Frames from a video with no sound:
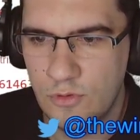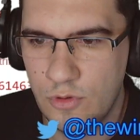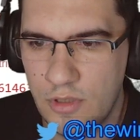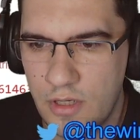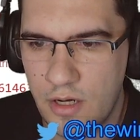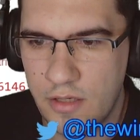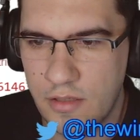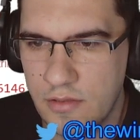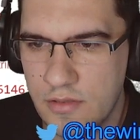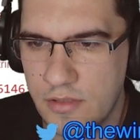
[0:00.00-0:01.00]
Or I
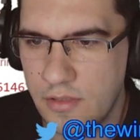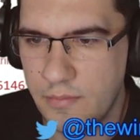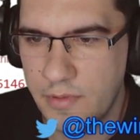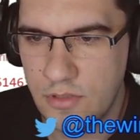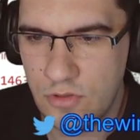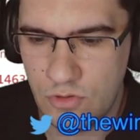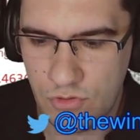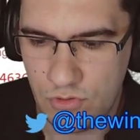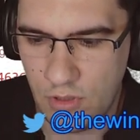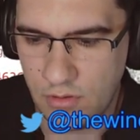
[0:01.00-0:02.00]
can say
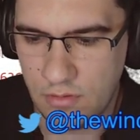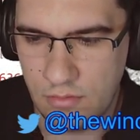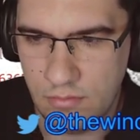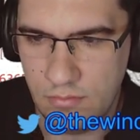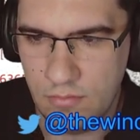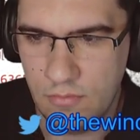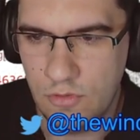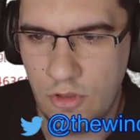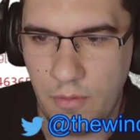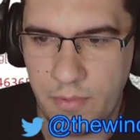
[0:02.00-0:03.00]
message
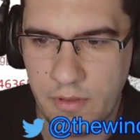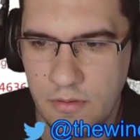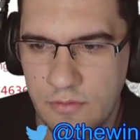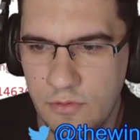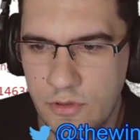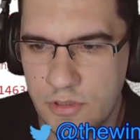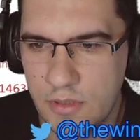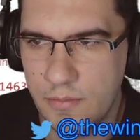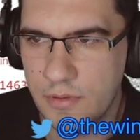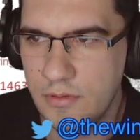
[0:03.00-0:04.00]
topic, for
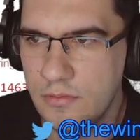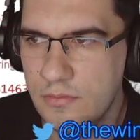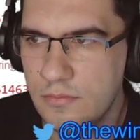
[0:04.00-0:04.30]
example.